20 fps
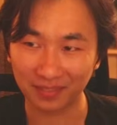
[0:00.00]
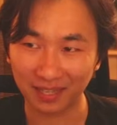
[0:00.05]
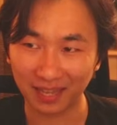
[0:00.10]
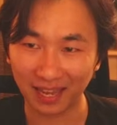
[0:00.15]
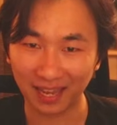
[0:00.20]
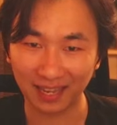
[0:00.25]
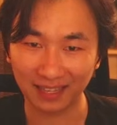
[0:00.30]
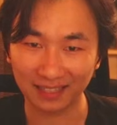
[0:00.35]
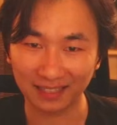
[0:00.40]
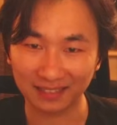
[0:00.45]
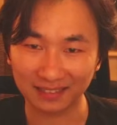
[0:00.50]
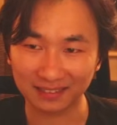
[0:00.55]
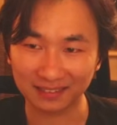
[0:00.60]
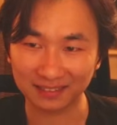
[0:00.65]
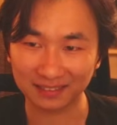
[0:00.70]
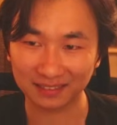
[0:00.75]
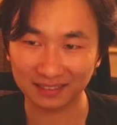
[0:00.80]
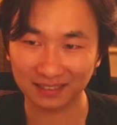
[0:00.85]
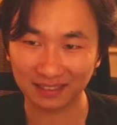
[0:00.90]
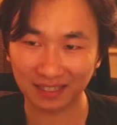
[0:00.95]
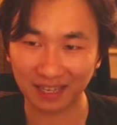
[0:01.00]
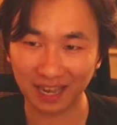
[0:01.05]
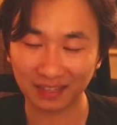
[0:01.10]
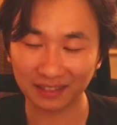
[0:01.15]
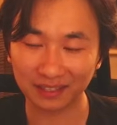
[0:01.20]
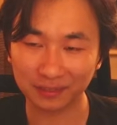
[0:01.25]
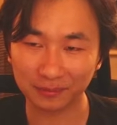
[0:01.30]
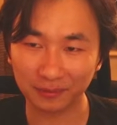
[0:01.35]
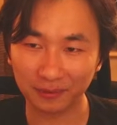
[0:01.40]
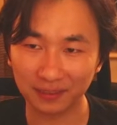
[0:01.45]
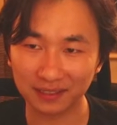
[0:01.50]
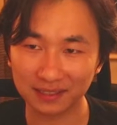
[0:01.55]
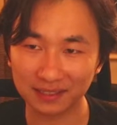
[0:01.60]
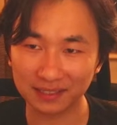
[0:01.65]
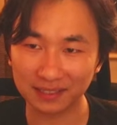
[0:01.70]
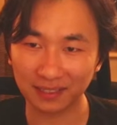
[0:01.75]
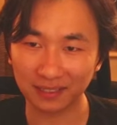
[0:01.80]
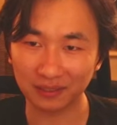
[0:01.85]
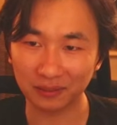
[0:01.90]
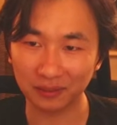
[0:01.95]
and at this point, it's just
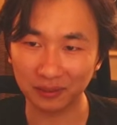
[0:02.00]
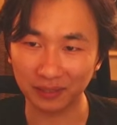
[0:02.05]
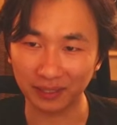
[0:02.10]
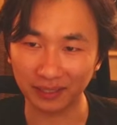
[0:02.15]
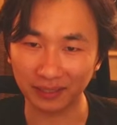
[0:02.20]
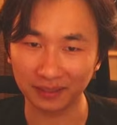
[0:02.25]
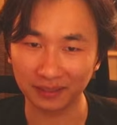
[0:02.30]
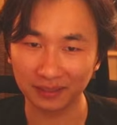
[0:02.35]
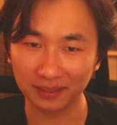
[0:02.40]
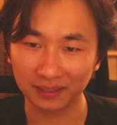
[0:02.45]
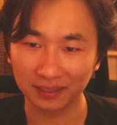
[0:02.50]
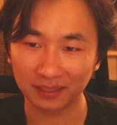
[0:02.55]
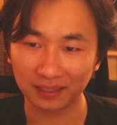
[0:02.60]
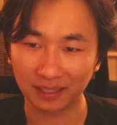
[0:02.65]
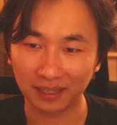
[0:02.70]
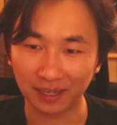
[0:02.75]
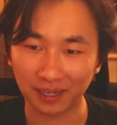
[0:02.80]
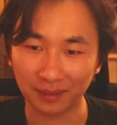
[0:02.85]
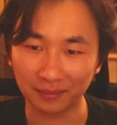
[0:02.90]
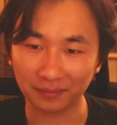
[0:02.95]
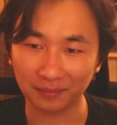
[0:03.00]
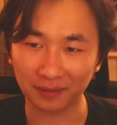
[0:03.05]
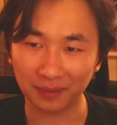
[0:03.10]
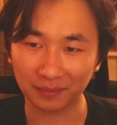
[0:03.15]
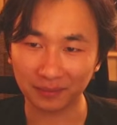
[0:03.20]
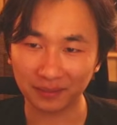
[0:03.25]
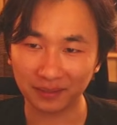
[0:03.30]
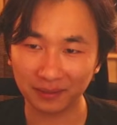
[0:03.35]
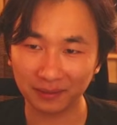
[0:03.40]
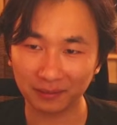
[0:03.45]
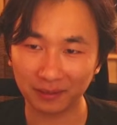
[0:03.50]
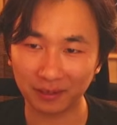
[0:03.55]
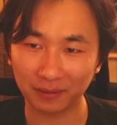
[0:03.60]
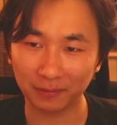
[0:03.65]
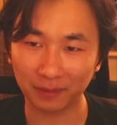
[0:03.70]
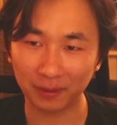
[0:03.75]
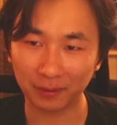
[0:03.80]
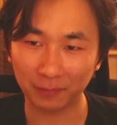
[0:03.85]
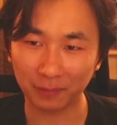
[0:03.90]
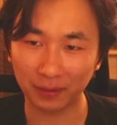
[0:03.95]
like, okay, I'm thinking
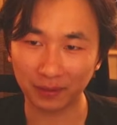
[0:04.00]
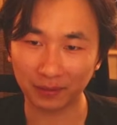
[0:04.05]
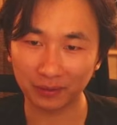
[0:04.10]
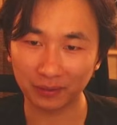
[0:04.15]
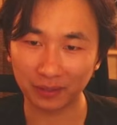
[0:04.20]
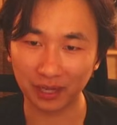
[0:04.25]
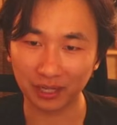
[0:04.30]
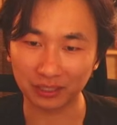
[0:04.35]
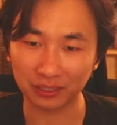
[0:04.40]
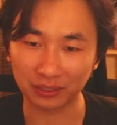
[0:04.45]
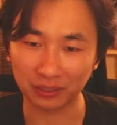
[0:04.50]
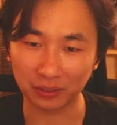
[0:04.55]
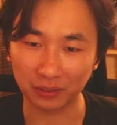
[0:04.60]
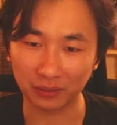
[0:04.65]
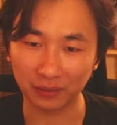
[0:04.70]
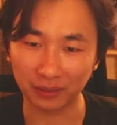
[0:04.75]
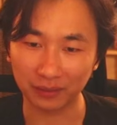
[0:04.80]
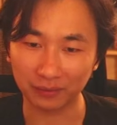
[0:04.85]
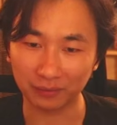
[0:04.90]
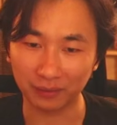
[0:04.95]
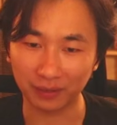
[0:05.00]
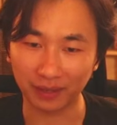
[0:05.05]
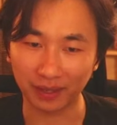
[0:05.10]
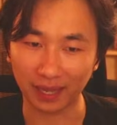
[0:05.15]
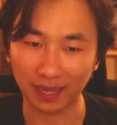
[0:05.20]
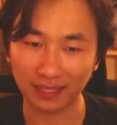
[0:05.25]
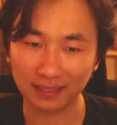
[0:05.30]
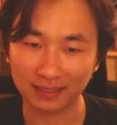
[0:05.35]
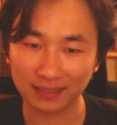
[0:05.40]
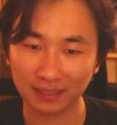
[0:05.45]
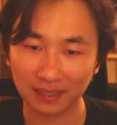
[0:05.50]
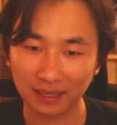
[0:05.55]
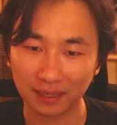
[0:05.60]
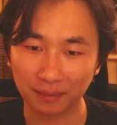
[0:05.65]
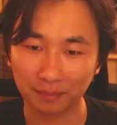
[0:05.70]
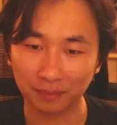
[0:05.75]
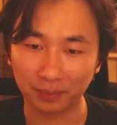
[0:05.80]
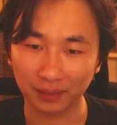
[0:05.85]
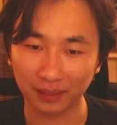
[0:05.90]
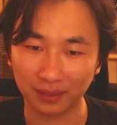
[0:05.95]
about whether I should go in with that.
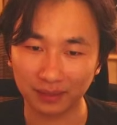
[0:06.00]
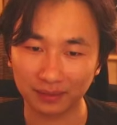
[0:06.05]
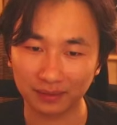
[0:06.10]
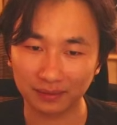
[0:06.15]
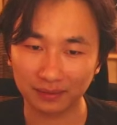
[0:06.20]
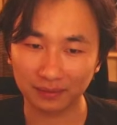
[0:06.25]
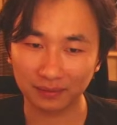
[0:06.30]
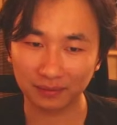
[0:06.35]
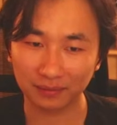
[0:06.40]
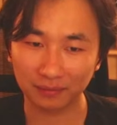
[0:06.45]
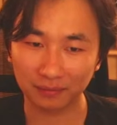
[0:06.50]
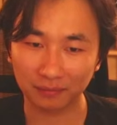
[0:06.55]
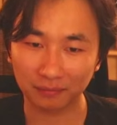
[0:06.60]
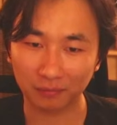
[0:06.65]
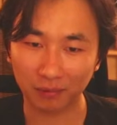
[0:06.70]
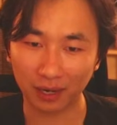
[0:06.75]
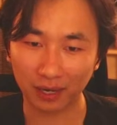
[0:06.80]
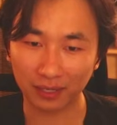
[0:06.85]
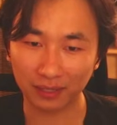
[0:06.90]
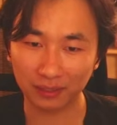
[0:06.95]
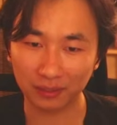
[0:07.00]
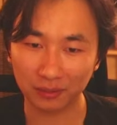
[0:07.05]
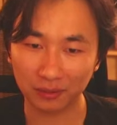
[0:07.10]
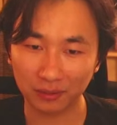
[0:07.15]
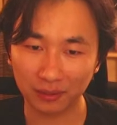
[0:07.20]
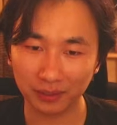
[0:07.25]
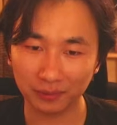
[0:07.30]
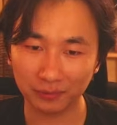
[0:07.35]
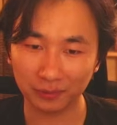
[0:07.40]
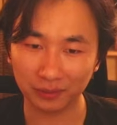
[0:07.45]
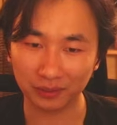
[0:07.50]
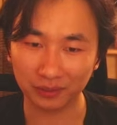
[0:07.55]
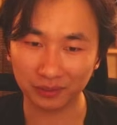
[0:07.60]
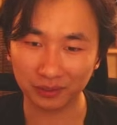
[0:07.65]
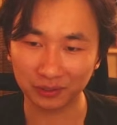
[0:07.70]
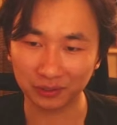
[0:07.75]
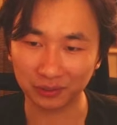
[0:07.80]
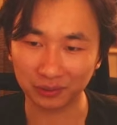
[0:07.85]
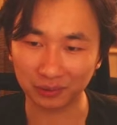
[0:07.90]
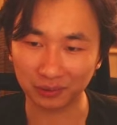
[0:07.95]
But why go in when you
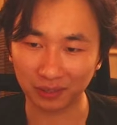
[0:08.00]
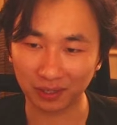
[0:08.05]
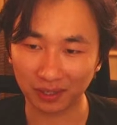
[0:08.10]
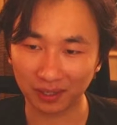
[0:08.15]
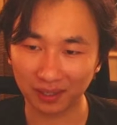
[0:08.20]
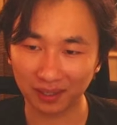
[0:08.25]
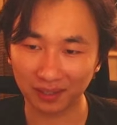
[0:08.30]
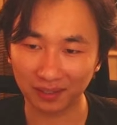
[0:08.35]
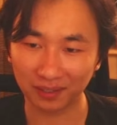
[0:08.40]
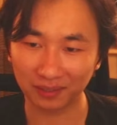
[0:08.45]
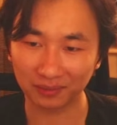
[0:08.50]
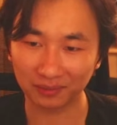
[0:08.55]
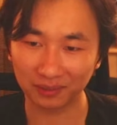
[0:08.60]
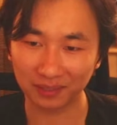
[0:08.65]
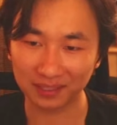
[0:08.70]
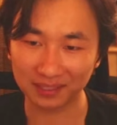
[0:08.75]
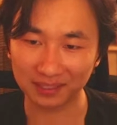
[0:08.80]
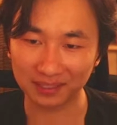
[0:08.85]
can draw, what is